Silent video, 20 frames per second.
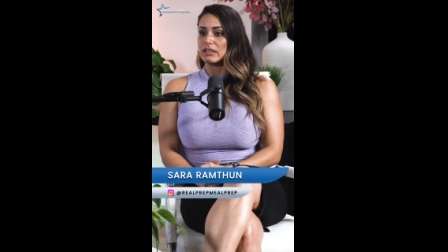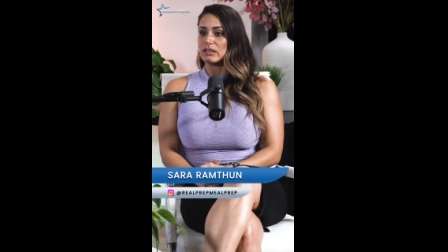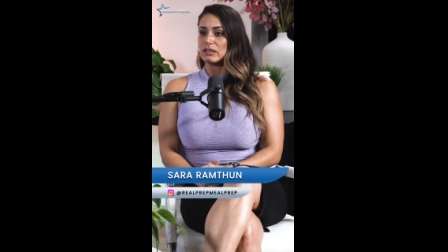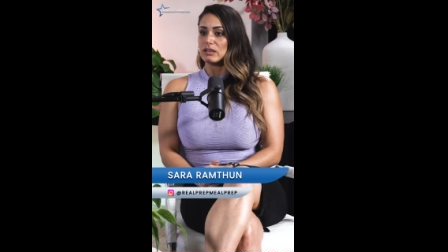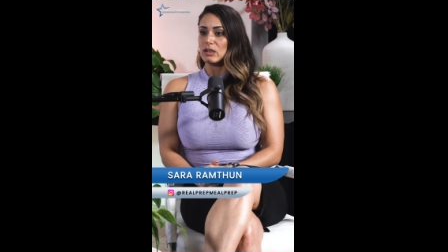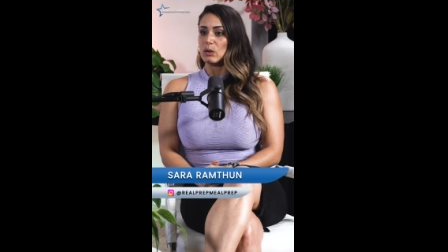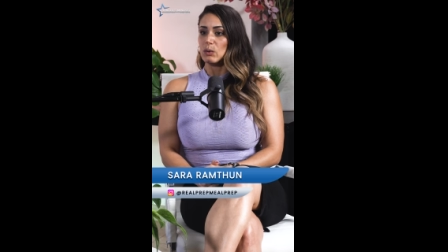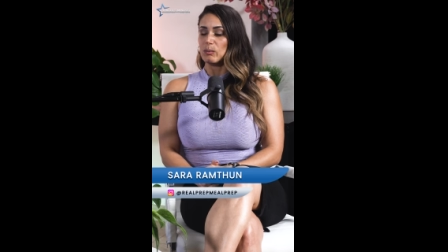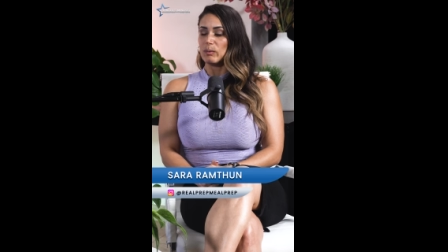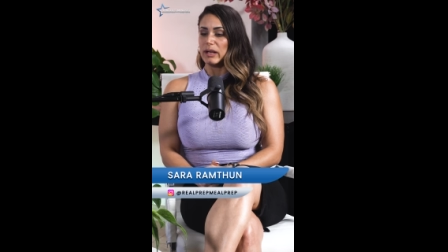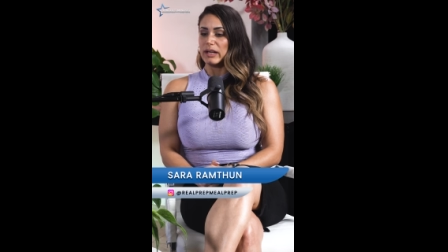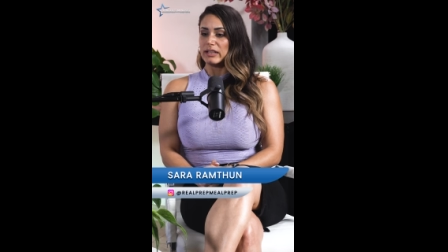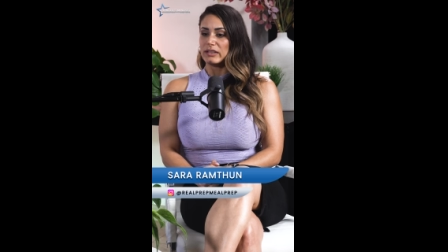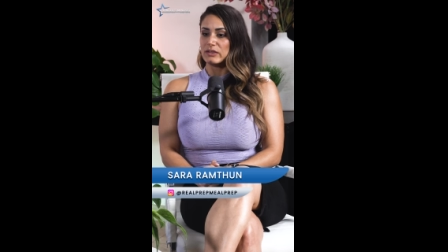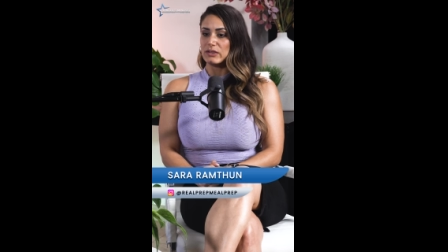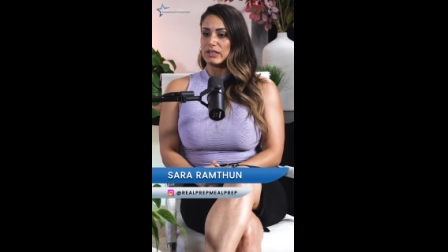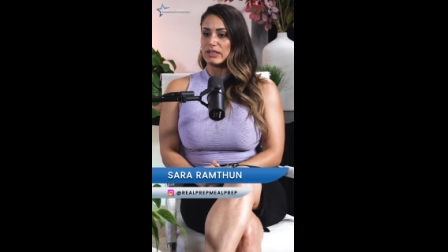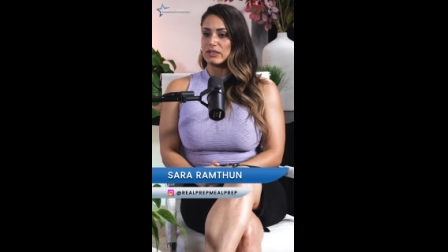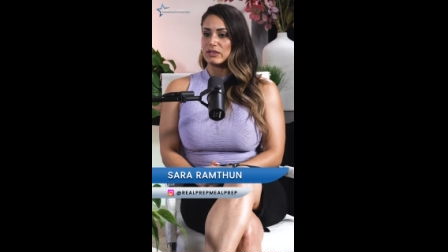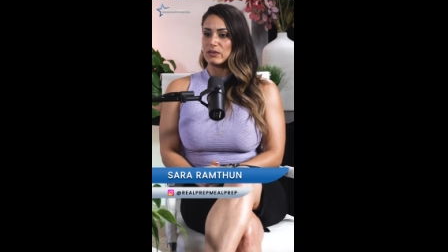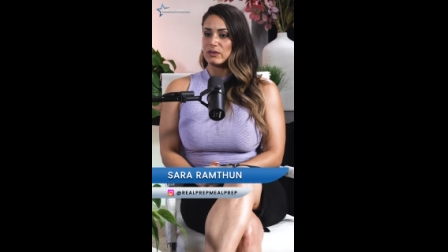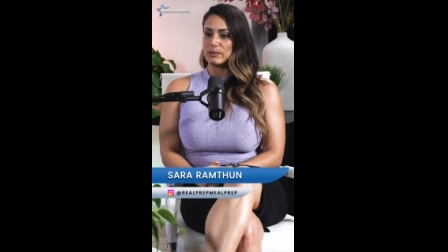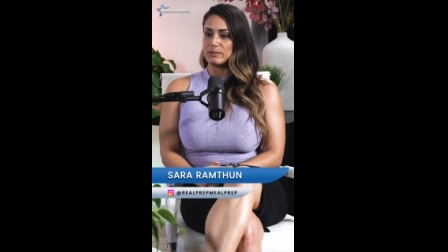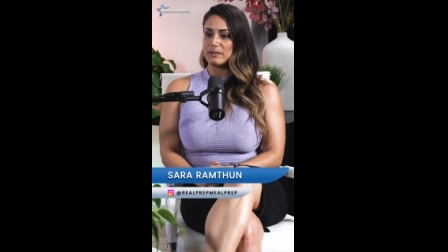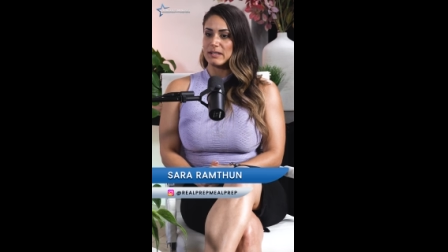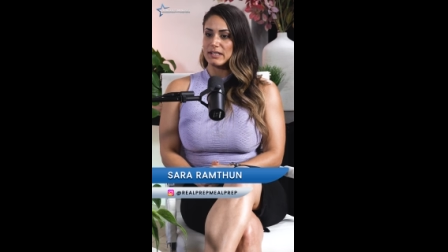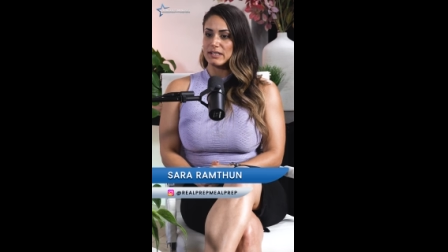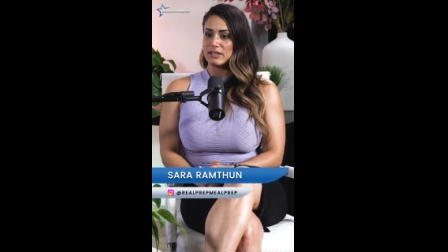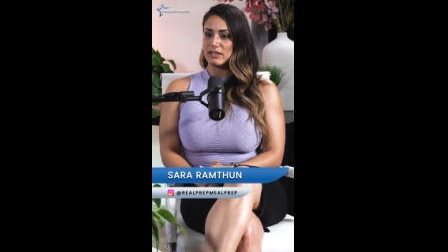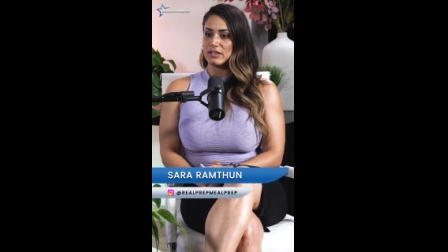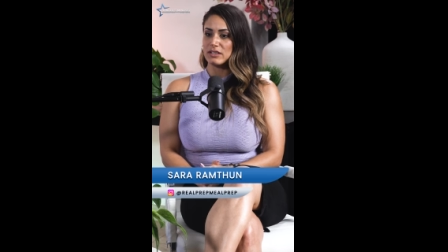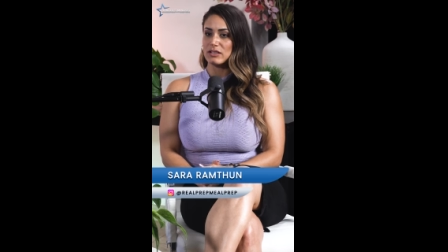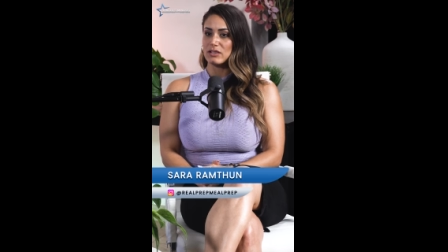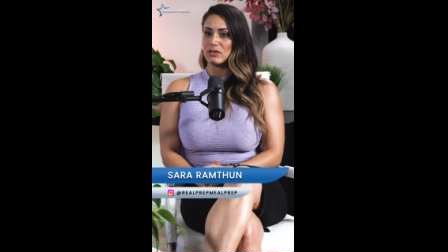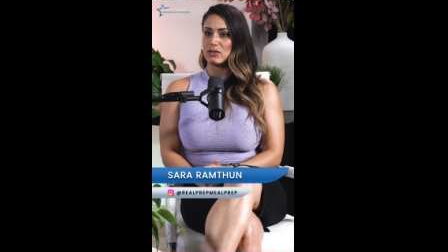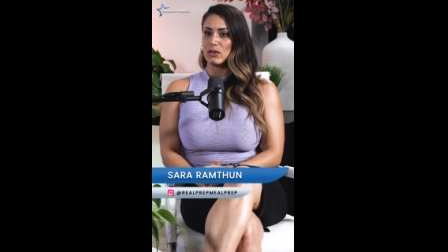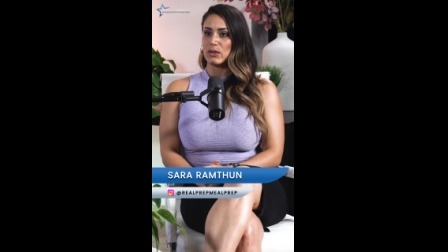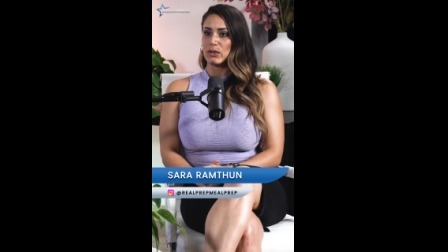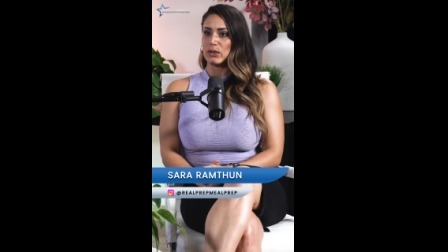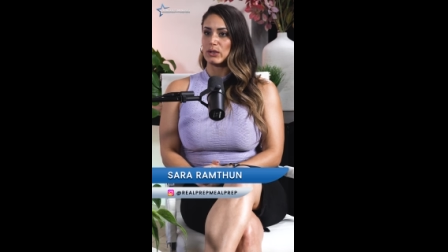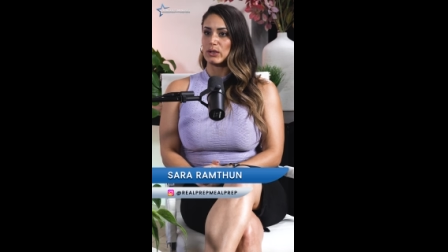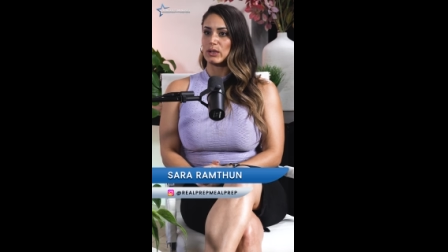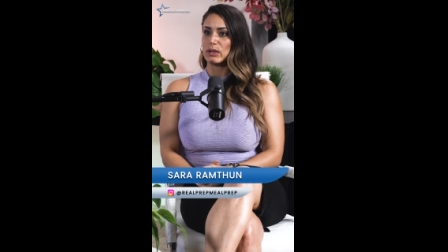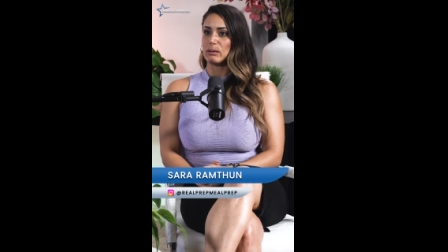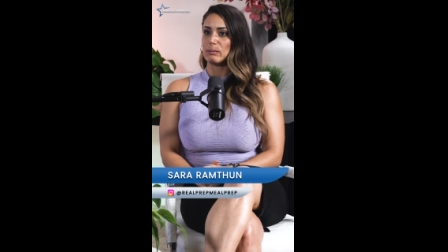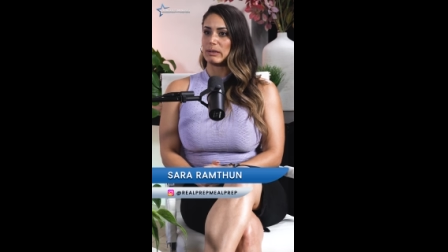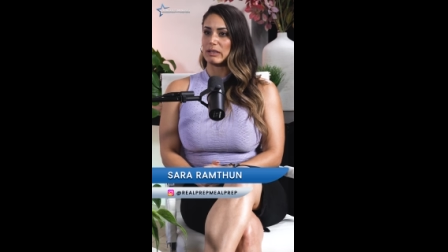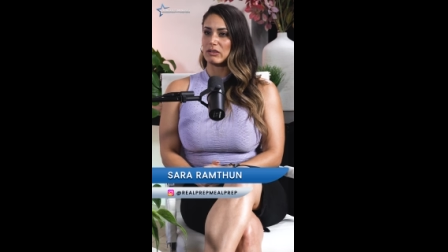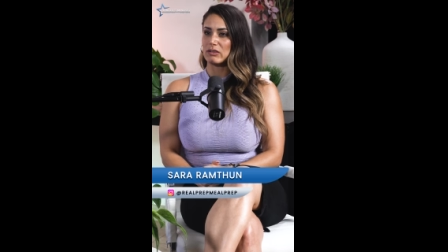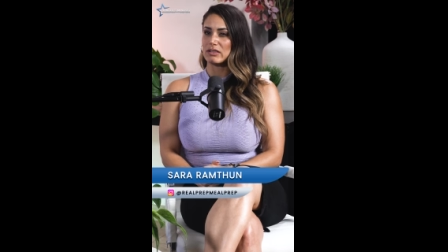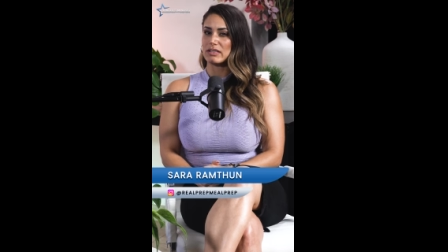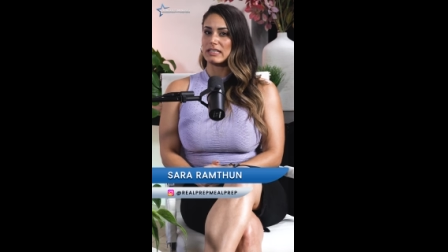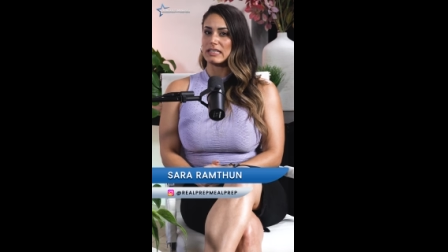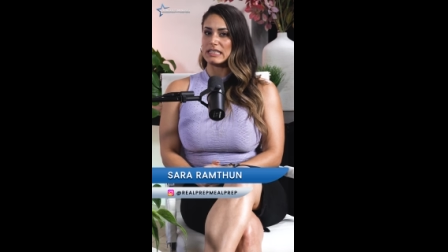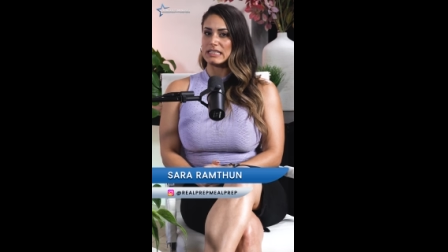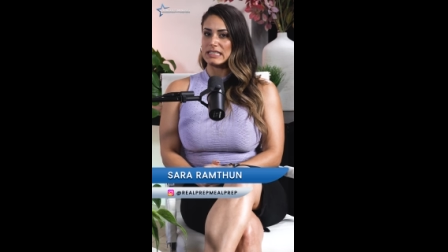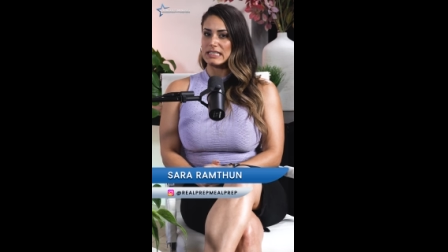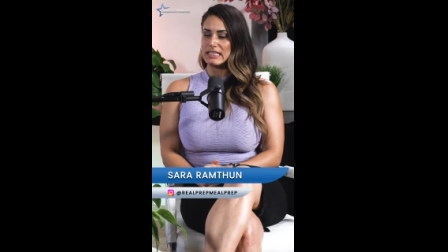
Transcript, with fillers: So my transformation started about six